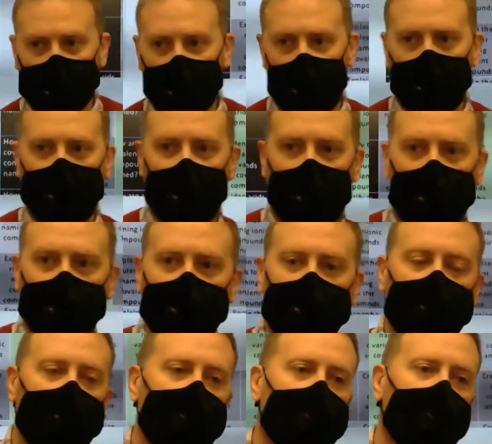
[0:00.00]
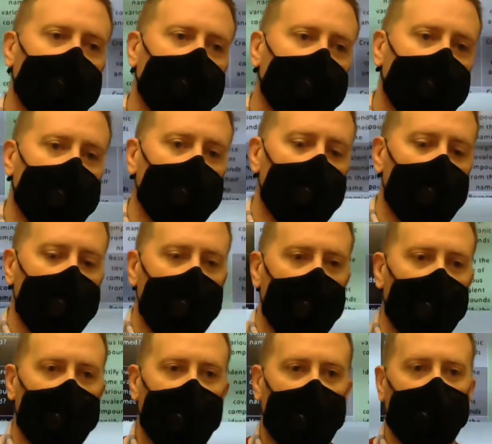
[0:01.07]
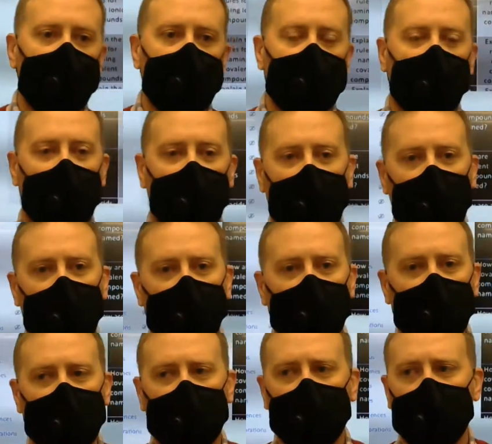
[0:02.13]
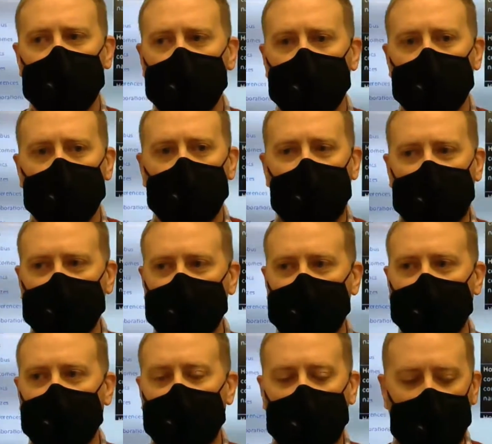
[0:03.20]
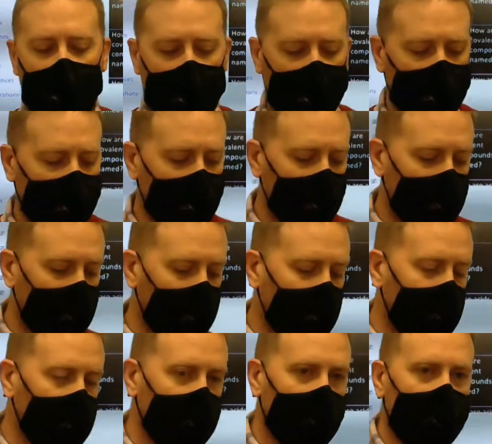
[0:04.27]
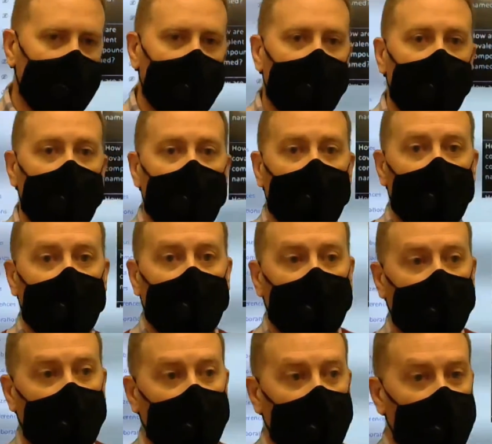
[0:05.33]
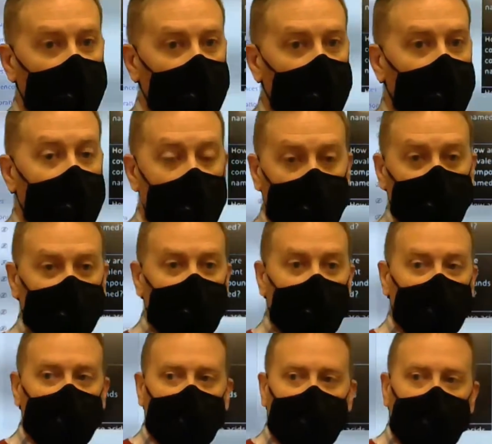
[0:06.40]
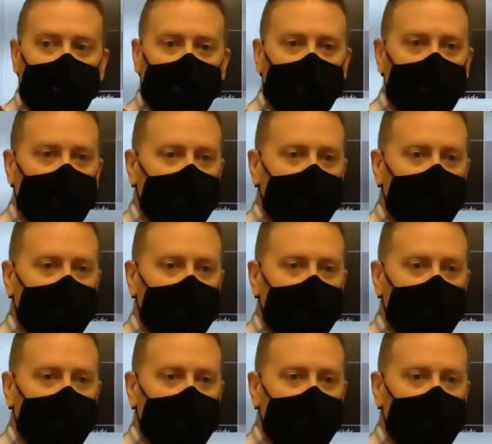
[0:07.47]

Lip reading: compounds, then you have mastered it at the application level.